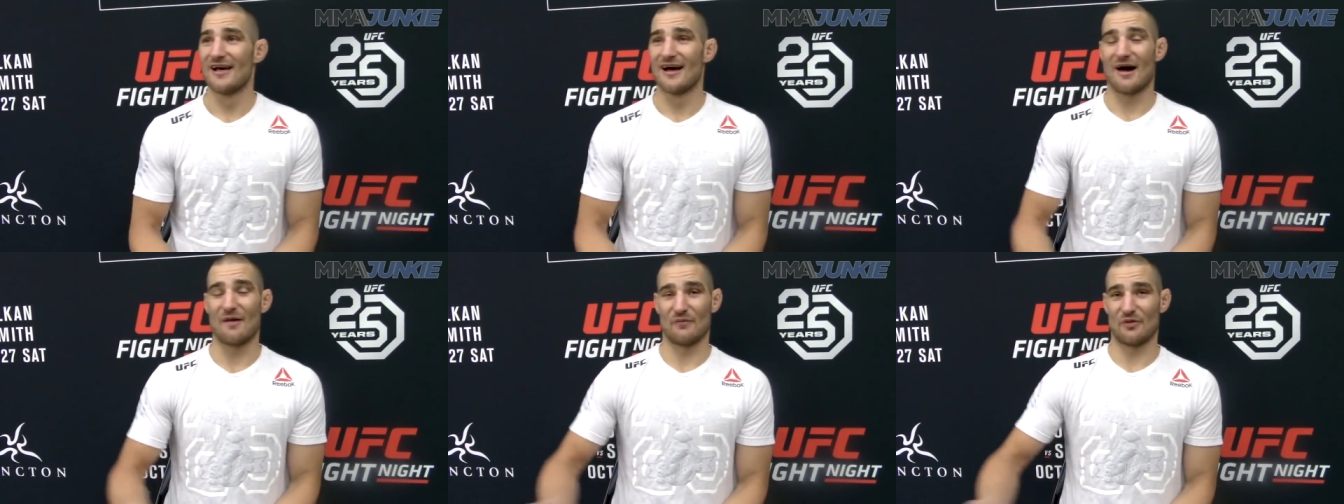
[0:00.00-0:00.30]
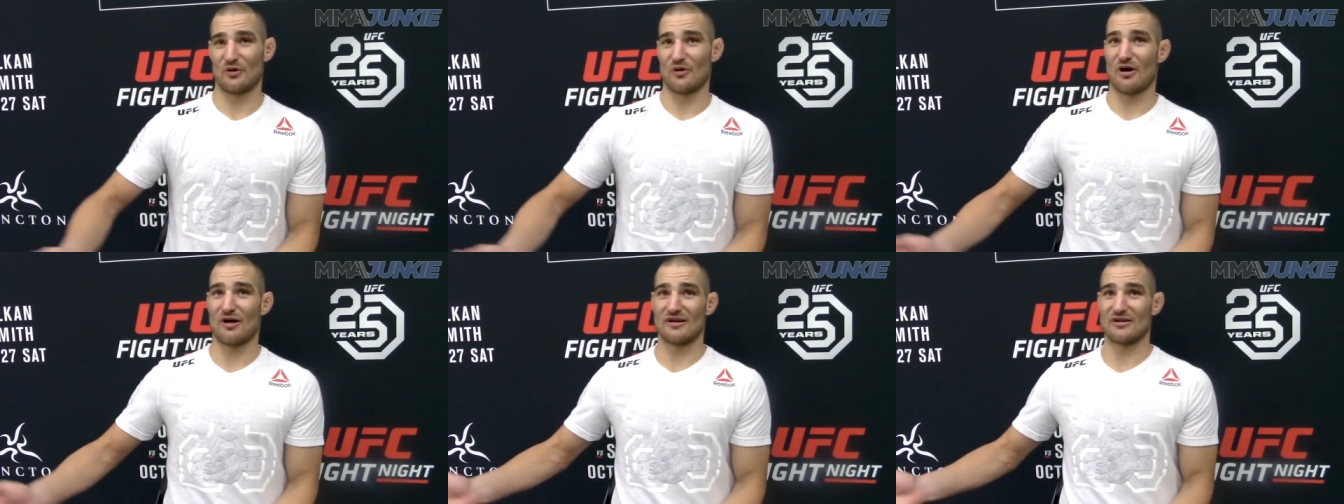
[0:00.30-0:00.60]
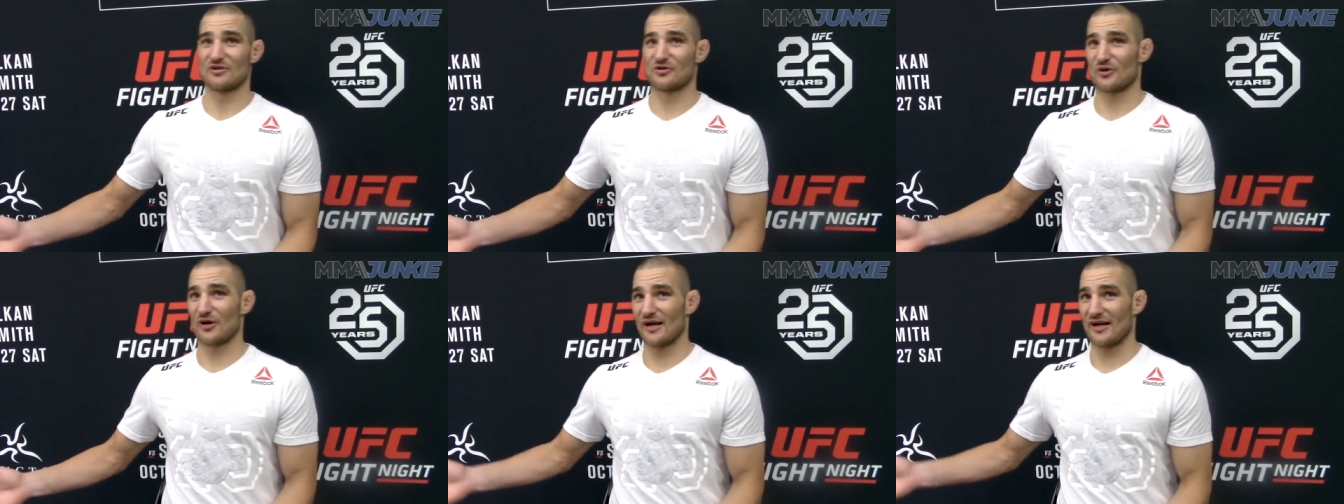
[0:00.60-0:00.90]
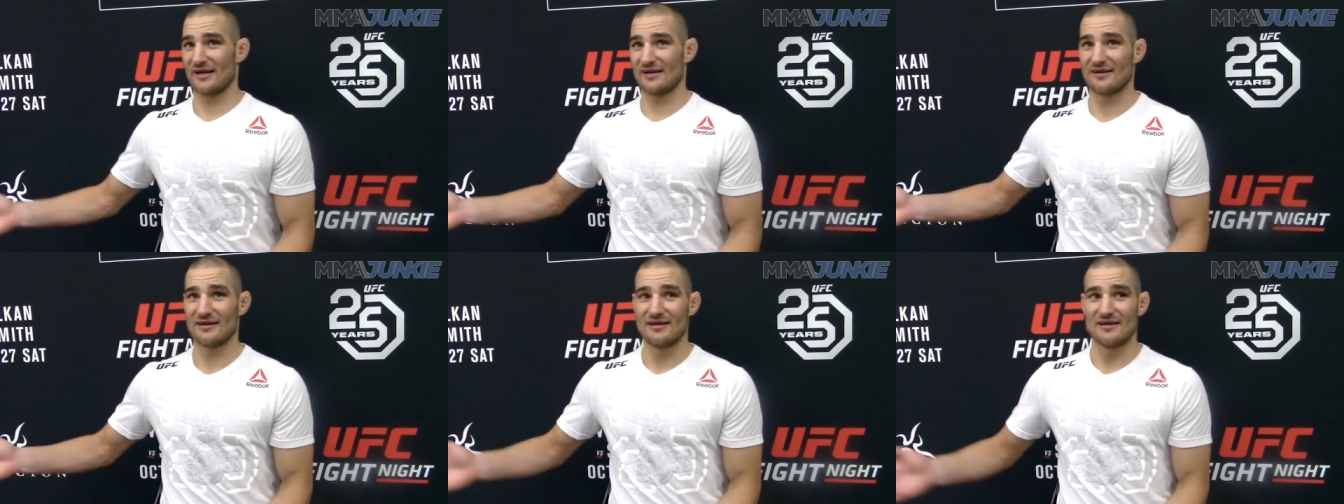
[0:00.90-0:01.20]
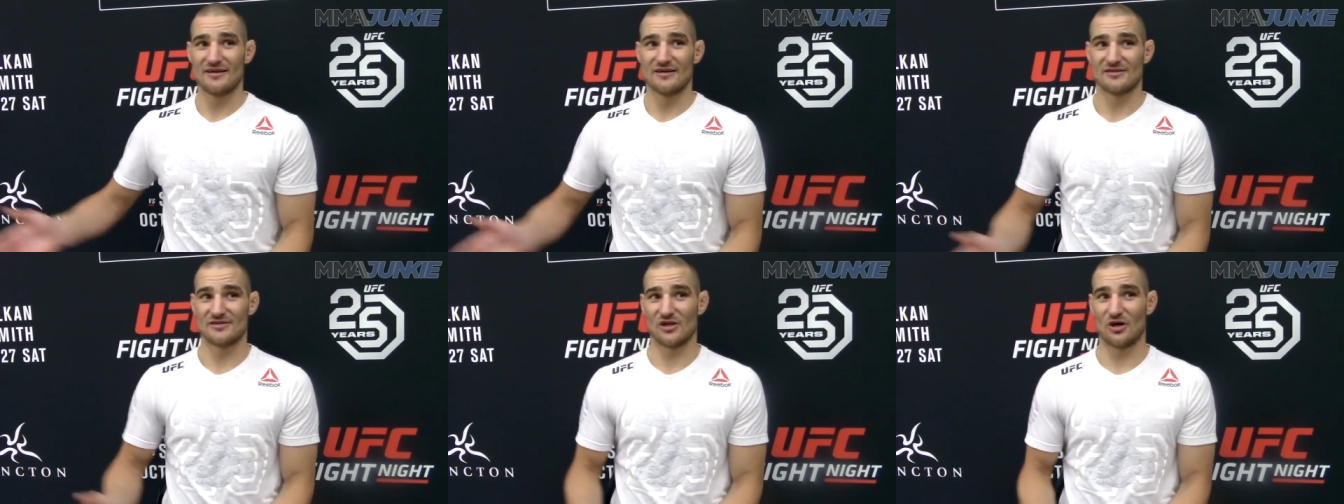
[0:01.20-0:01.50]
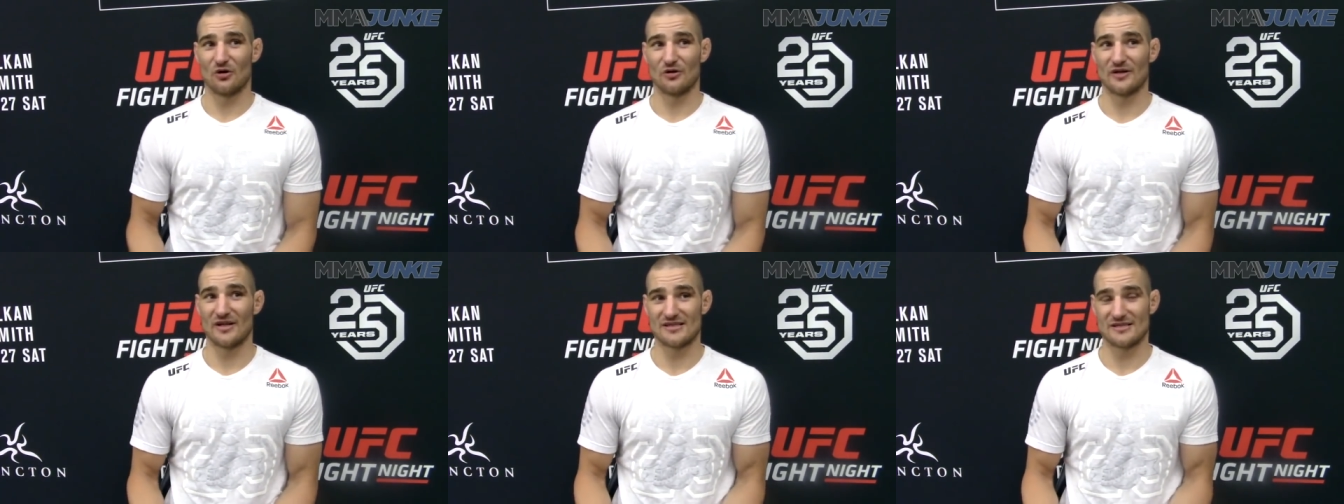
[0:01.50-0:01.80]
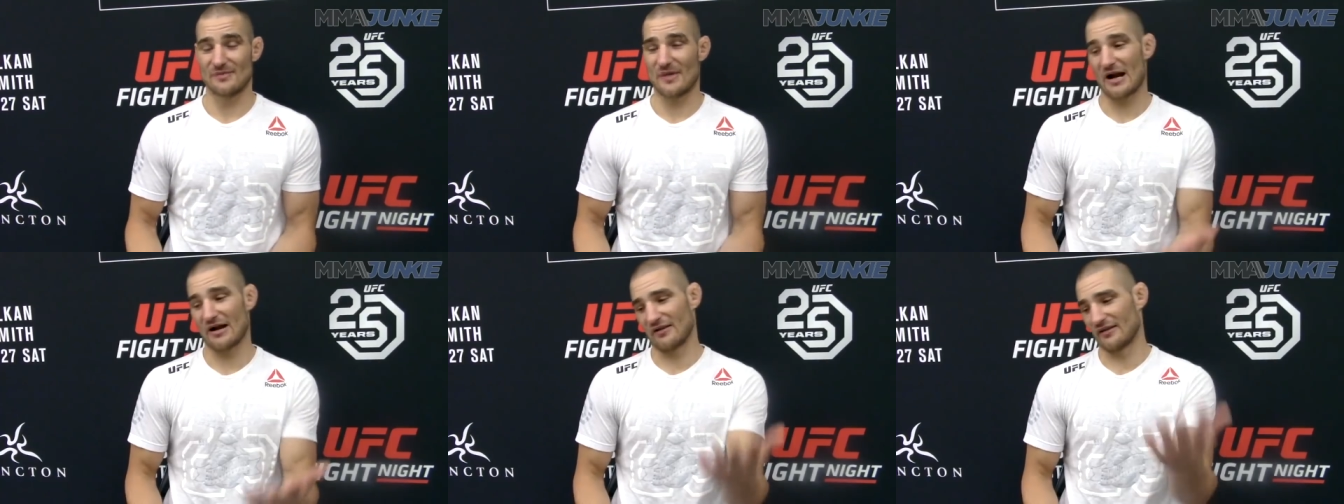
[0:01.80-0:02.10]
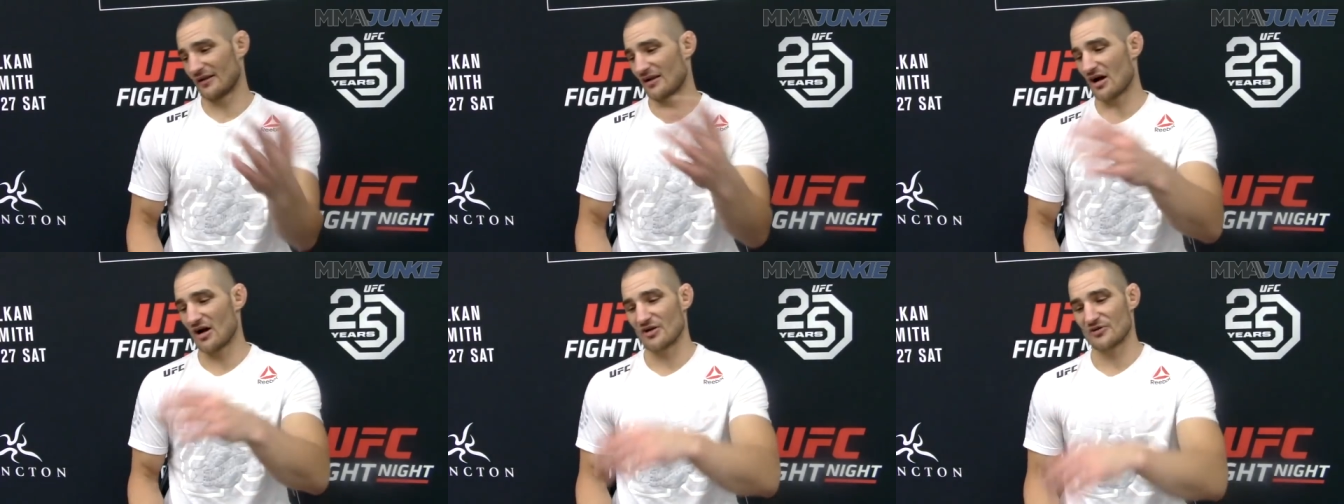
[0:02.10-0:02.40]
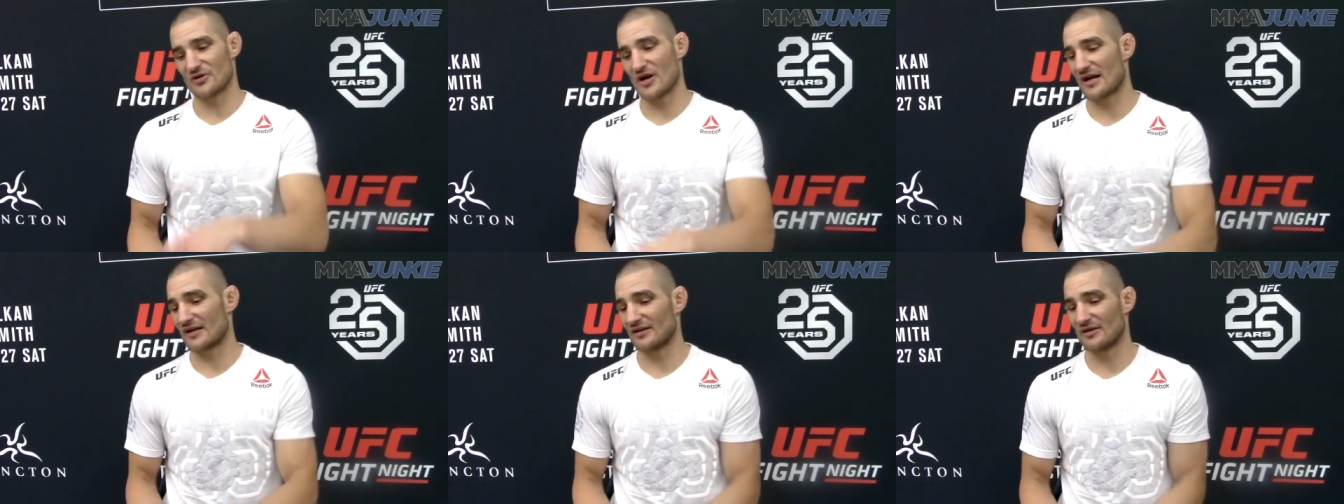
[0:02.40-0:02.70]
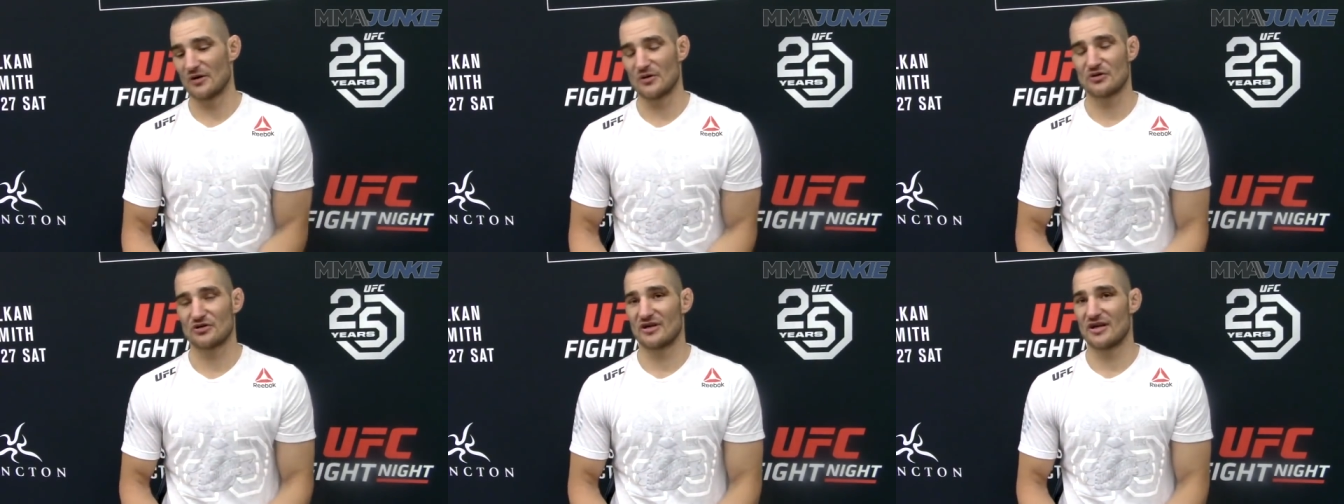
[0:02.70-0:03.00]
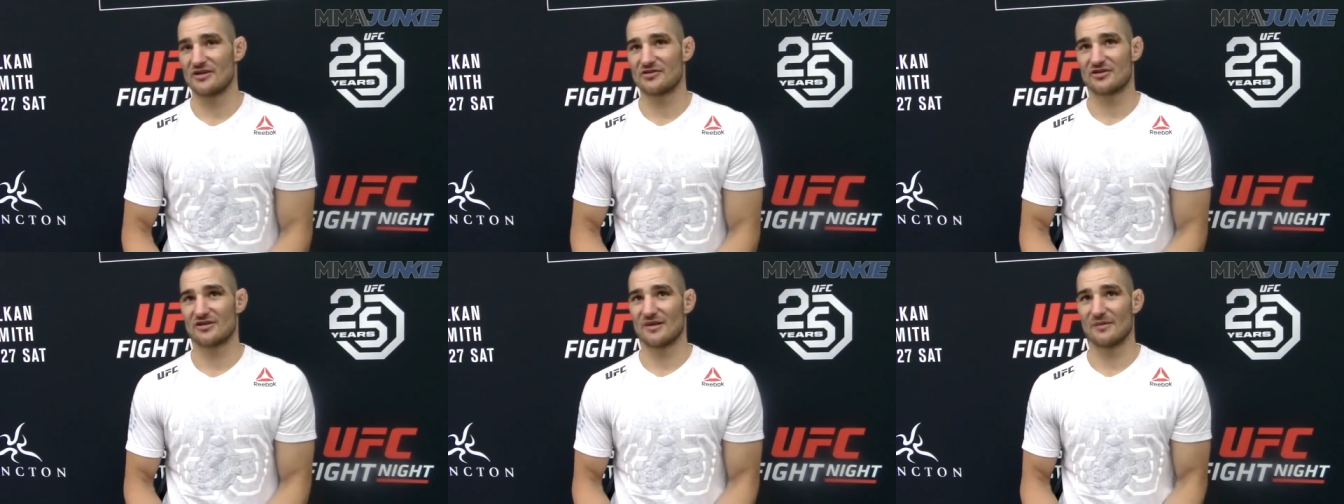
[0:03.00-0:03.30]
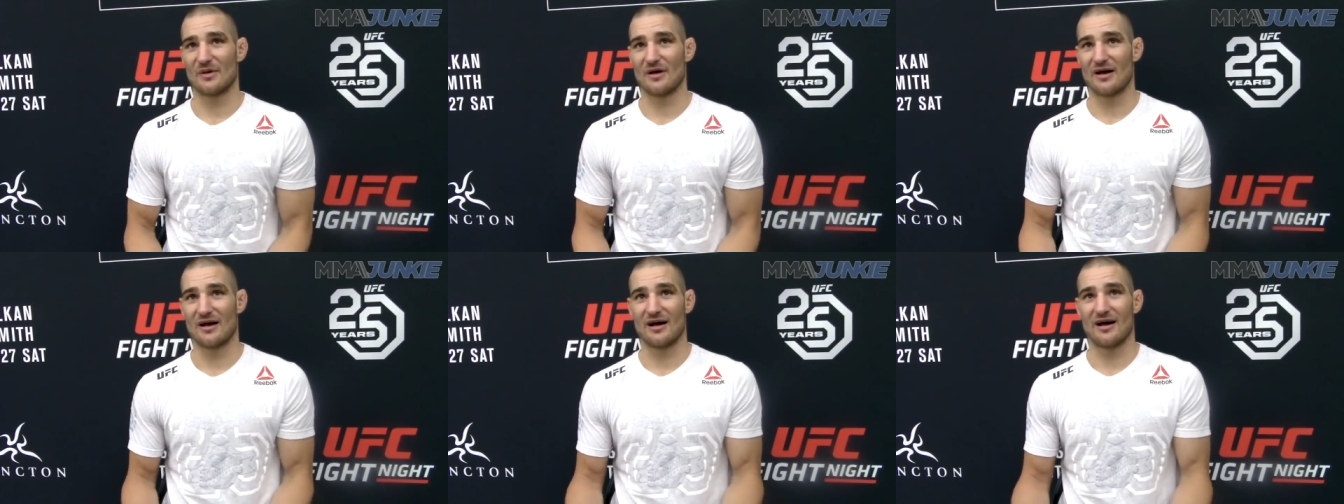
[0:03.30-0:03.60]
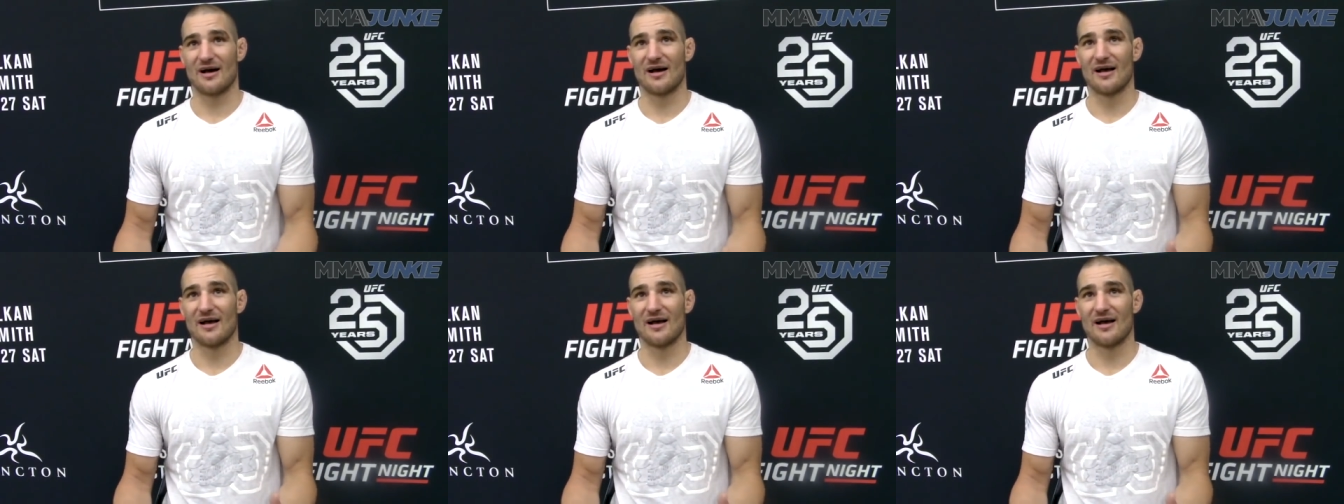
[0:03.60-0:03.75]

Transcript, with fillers: I'm going to go out and train. So it doesn't matter the contract negotiation. I'm